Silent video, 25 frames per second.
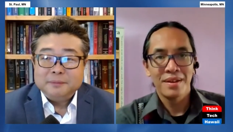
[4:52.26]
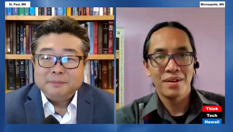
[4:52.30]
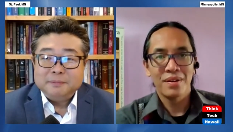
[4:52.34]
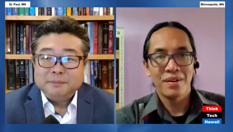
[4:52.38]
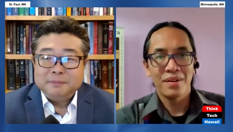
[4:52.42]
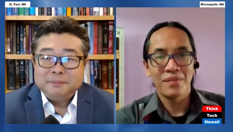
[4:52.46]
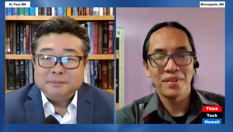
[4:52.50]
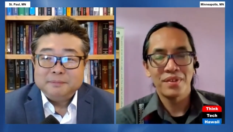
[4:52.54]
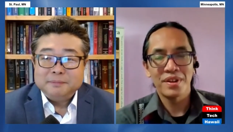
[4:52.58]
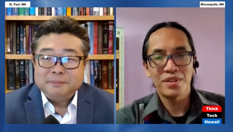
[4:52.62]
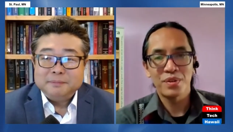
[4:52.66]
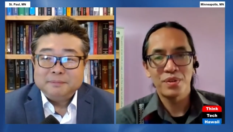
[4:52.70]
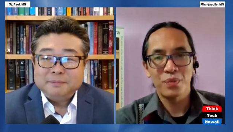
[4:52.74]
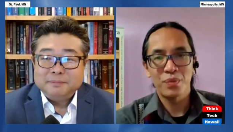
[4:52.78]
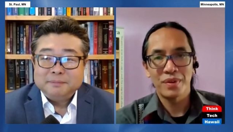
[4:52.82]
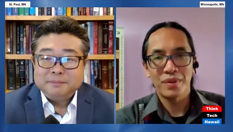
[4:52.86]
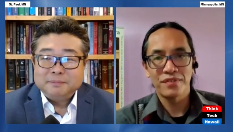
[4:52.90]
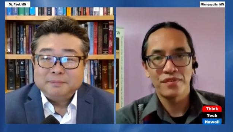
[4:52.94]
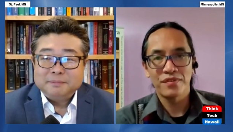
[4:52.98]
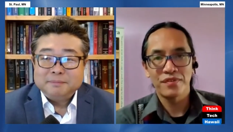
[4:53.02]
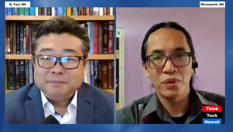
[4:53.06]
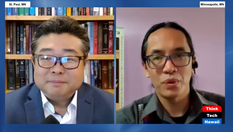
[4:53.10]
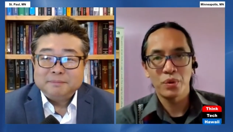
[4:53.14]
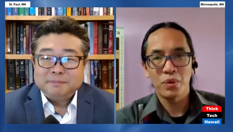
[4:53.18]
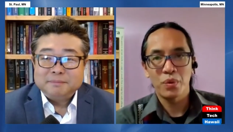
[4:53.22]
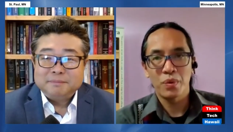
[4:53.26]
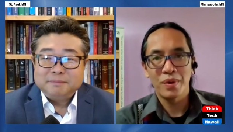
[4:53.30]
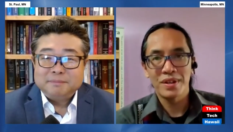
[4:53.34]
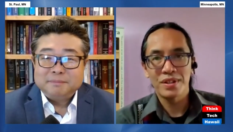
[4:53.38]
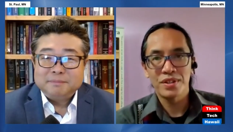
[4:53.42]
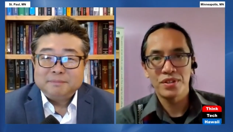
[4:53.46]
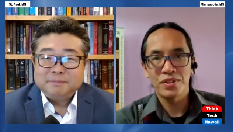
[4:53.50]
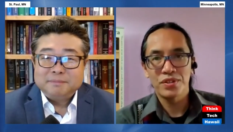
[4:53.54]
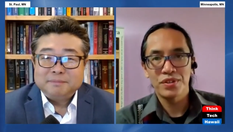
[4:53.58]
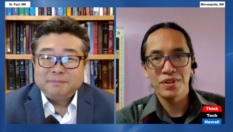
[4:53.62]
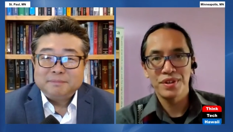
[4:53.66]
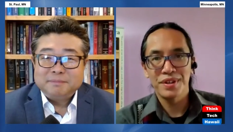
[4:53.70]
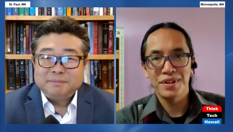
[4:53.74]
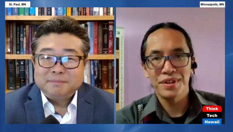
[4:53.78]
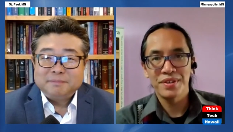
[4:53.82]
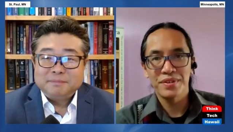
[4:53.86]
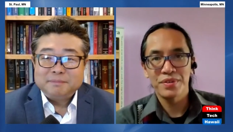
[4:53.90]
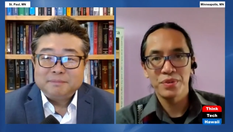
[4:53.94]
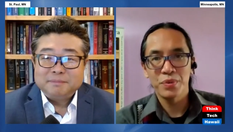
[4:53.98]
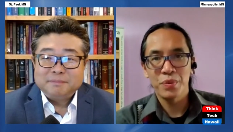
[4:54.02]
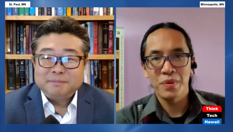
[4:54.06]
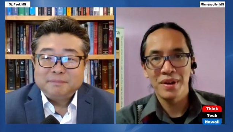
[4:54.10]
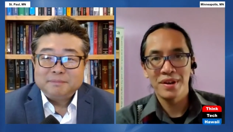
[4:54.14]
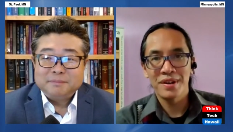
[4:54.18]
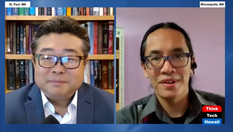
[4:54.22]
Speaker 1: Well, that's a wonderful question
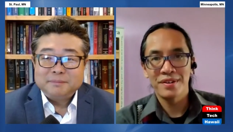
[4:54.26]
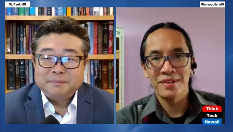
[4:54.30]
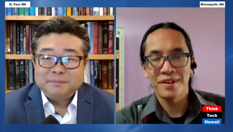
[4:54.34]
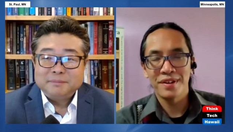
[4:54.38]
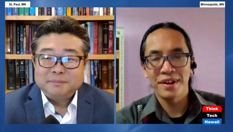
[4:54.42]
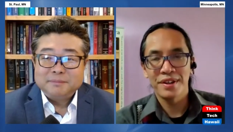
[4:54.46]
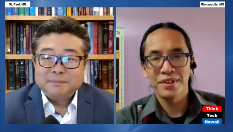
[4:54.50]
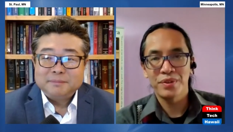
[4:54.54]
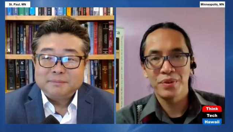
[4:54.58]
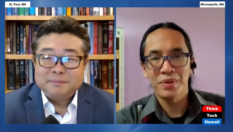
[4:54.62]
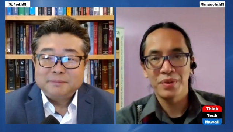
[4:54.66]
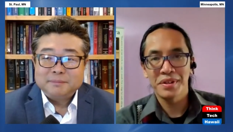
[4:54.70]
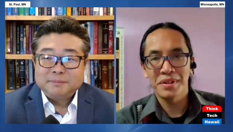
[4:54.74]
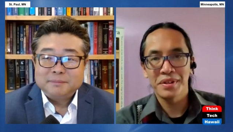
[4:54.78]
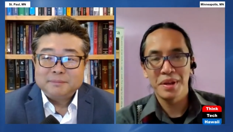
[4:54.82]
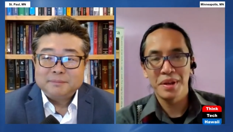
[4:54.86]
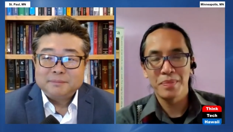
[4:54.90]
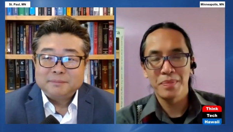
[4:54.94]
as well. I took a